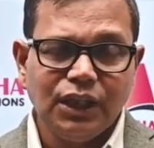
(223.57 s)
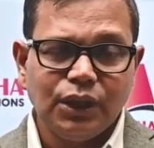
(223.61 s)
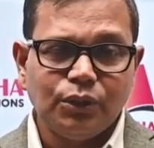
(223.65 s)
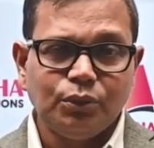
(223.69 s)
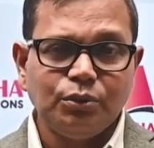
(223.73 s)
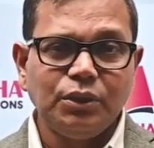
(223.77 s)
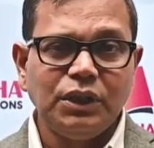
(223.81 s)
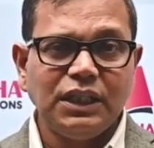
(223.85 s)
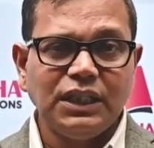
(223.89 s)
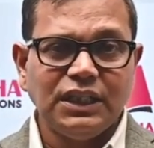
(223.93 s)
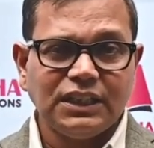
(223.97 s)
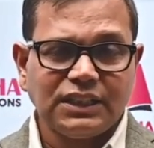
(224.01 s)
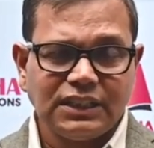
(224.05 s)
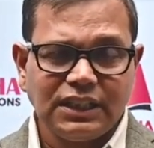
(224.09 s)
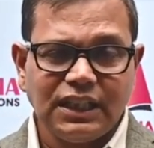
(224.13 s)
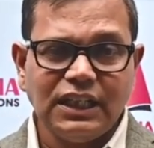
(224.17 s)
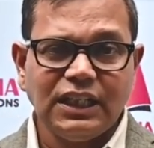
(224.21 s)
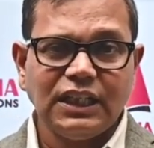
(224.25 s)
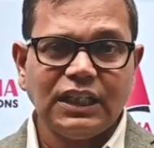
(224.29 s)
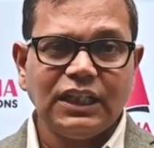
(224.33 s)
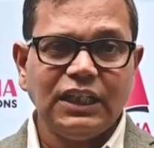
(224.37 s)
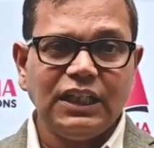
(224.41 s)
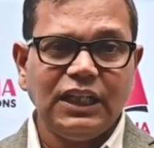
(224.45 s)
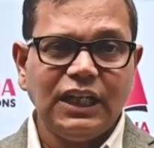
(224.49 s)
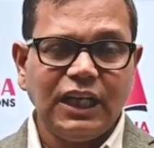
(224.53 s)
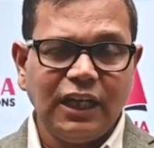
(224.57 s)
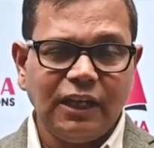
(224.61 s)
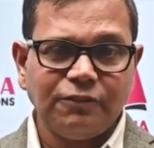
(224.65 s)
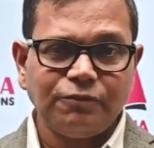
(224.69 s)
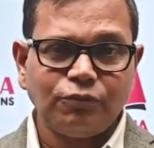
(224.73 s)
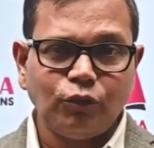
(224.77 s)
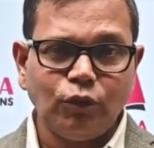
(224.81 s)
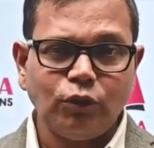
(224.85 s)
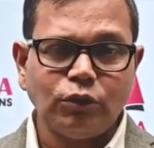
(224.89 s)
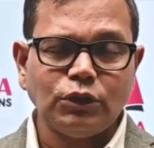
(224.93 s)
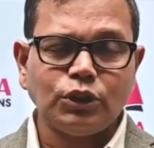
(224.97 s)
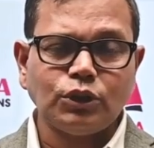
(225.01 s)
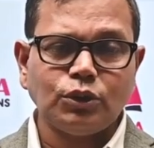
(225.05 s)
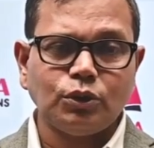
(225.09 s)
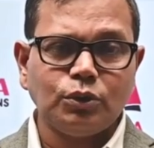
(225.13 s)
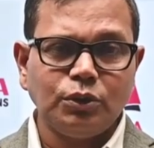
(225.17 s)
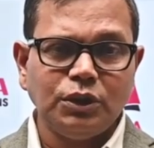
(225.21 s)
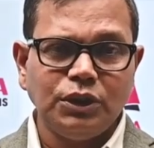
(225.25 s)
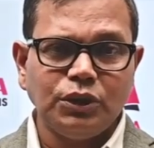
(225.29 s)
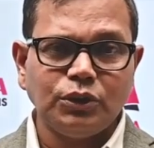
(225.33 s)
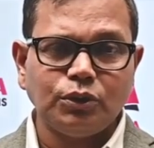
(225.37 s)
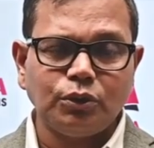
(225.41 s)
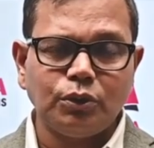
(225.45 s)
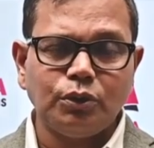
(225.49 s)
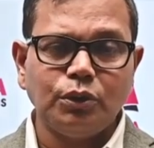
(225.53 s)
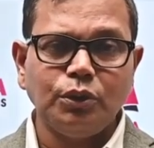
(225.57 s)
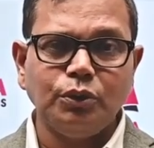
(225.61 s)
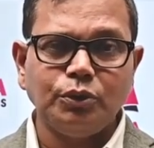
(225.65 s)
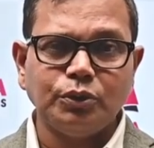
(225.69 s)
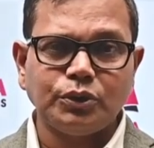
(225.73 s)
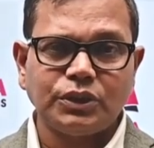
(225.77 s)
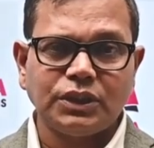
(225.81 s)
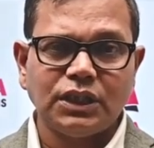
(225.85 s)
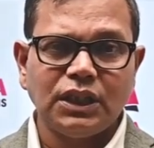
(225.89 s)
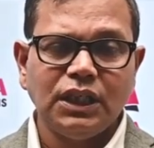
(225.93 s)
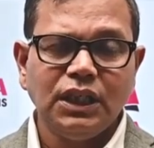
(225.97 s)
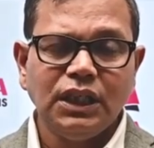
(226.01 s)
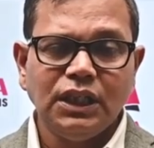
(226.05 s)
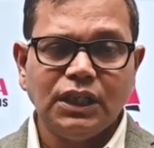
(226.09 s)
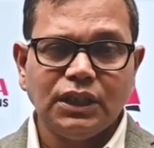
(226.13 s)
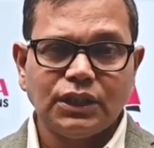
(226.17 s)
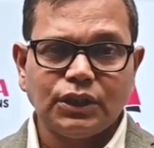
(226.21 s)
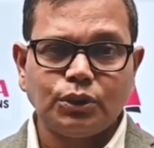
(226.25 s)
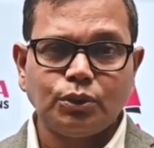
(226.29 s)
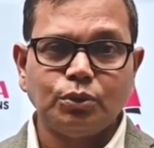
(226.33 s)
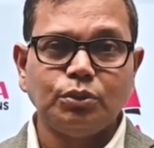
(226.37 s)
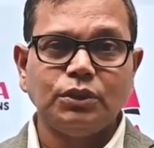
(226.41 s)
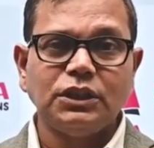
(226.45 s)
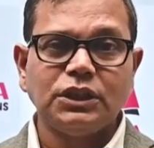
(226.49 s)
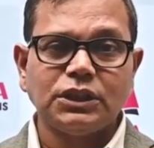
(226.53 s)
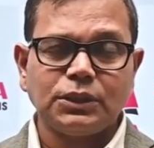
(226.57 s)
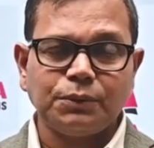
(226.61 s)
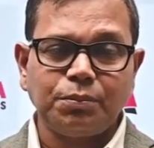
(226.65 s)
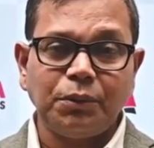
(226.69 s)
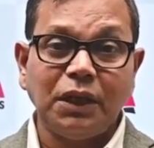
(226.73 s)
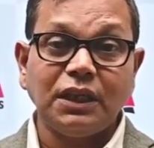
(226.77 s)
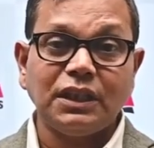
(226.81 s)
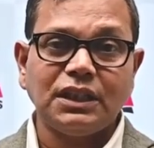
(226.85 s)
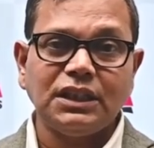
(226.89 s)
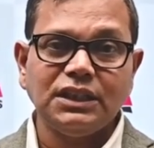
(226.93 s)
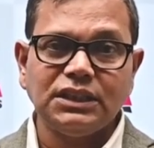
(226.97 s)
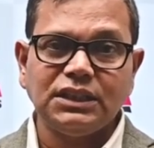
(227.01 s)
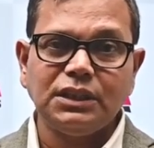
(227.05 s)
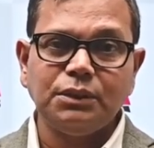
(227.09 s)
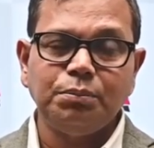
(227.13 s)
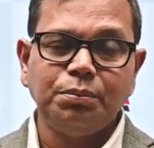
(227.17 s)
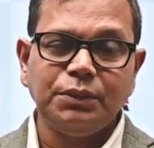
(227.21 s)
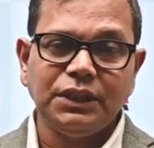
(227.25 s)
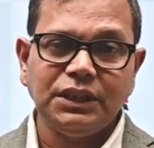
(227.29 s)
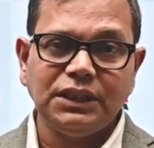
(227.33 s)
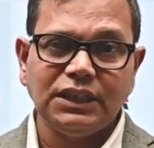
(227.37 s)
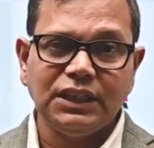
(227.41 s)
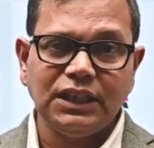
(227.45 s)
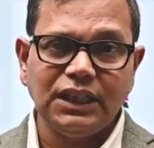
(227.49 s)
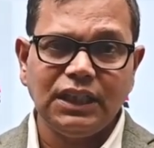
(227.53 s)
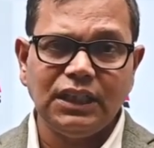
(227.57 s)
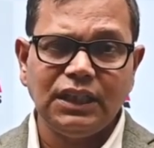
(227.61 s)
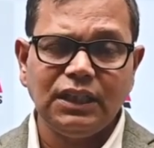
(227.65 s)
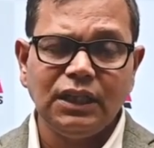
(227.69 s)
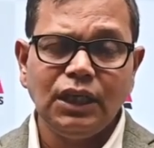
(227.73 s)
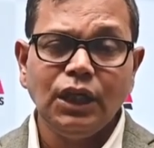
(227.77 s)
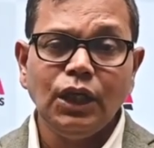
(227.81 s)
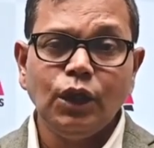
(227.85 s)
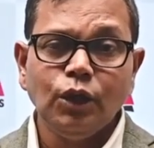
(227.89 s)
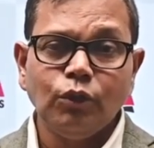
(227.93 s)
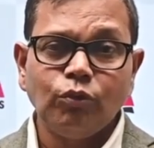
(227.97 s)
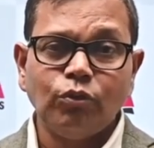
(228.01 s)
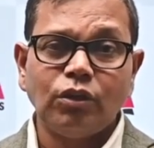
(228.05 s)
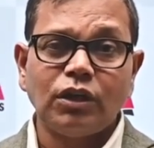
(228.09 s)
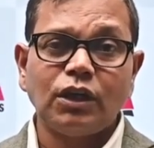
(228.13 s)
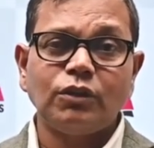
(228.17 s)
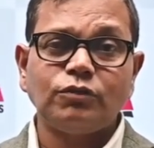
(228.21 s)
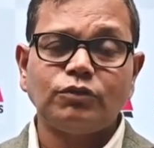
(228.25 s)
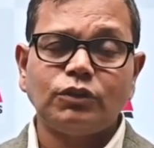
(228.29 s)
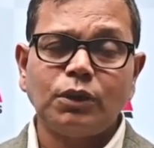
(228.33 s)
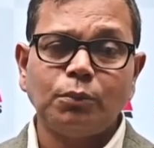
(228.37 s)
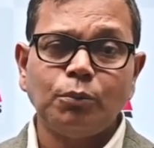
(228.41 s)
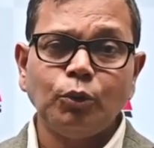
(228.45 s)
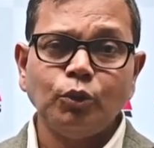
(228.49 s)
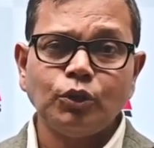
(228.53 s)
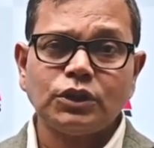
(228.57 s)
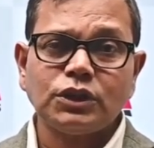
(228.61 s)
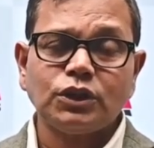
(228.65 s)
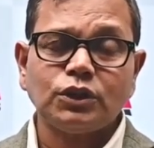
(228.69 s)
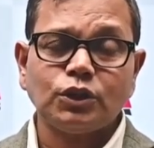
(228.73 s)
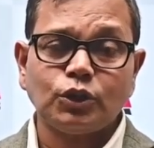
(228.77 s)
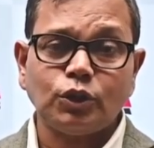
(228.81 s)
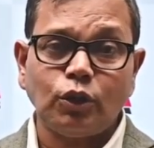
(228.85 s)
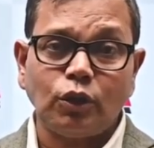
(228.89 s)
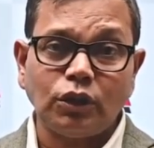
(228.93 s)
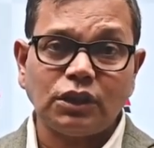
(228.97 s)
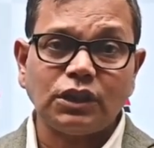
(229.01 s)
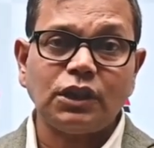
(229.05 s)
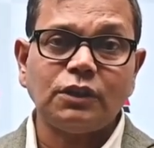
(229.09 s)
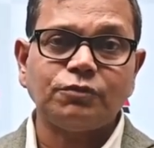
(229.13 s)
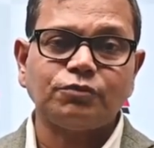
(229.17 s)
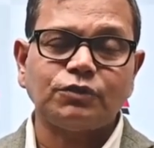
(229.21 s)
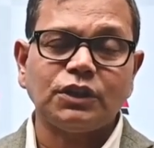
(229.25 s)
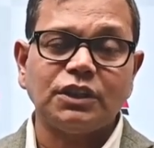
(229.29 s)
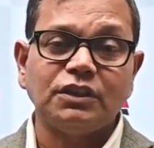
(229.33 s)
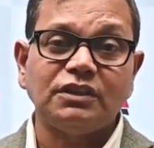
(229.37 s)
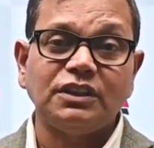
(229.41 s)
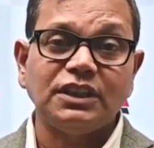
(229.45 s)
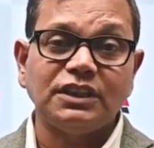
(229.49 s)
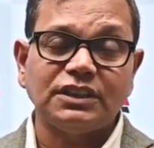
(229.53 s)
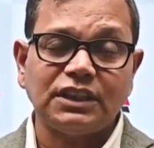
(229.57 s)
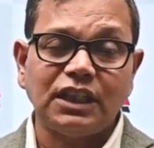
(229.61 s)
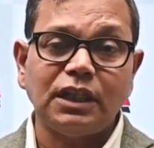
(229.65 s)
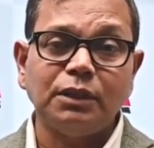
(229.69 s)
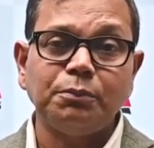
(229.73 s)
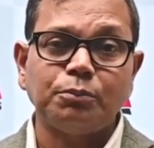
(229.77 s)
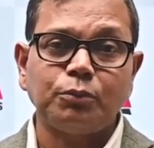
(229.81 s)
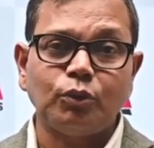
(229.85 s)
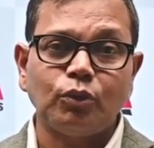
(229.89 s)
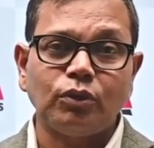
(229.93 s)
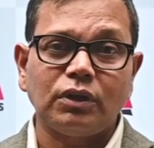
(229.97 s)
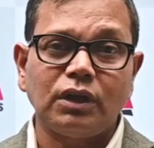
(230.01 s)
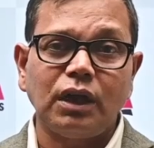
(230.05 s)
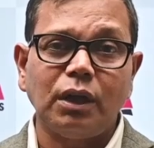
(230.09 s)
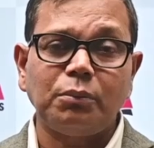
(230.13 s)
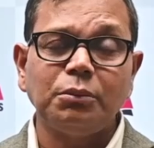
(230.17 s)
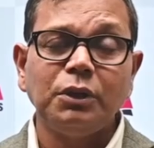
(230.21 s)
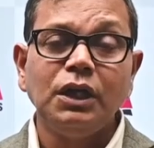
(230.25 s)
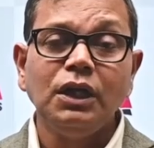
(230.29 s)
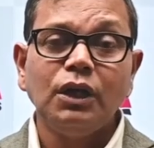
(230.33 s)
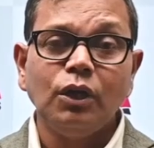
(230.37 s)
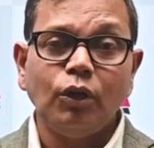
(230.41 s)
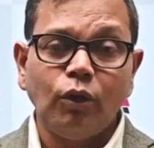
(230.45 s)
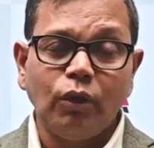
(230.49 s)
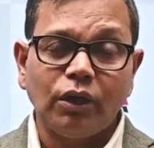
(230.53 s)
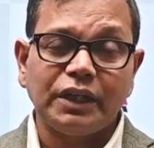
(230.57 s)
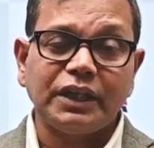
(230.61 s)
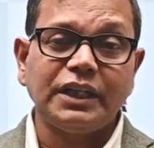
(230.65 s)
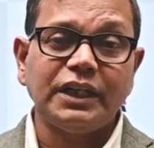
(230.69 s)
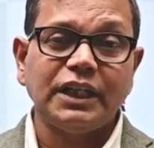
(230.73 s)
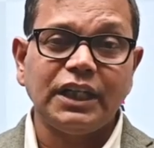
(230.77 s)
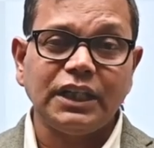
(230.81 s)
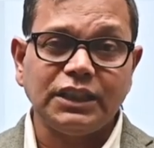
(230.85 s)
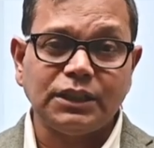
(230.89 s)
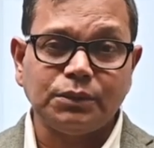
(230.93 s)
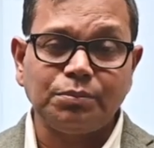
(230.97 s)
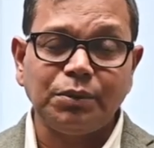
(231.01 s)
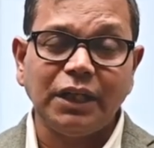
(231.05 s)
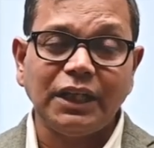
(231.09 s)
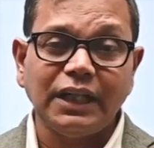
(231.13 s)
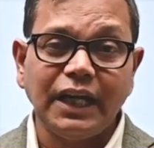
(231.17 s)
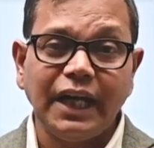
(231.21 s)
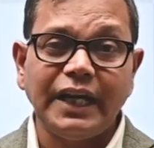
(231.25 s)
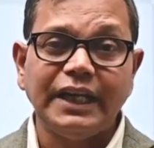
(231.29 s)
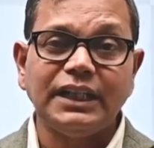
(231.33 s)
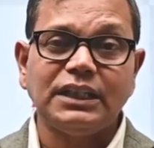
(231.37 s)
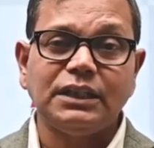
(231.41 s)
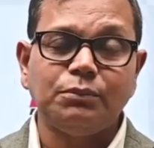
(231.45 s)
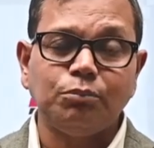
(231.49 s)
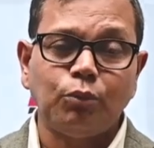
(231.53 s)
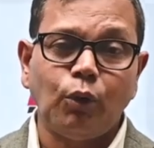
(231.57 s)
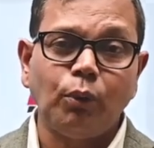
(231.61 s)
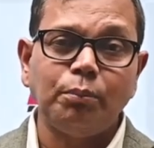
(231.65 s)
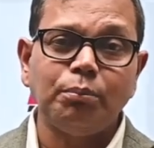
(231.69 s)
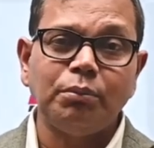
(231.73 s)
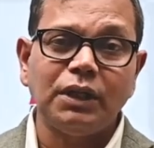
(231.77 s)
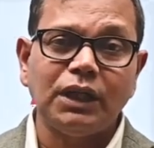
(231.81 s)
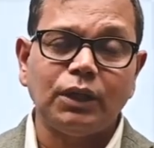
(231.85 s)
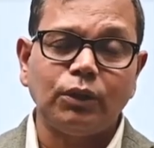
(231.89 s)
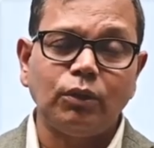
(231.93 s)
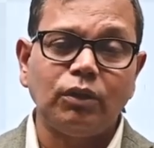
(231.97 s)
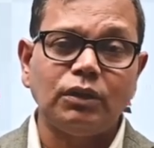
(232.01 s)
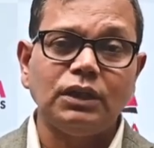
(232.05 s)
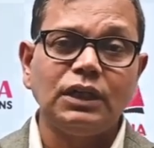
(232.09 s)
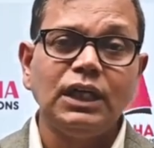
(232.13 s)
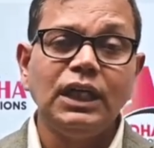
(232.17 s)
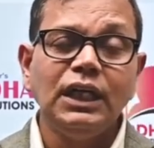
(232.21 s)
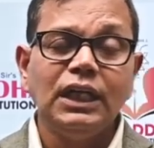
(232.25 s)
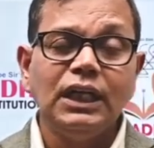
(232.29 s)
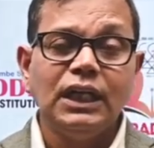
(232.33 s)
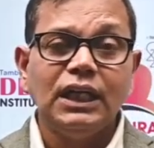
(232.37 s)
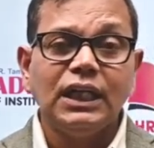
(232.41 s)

We recently have also introduced students participating in one of the most sought after design program organized by IIT Bombay called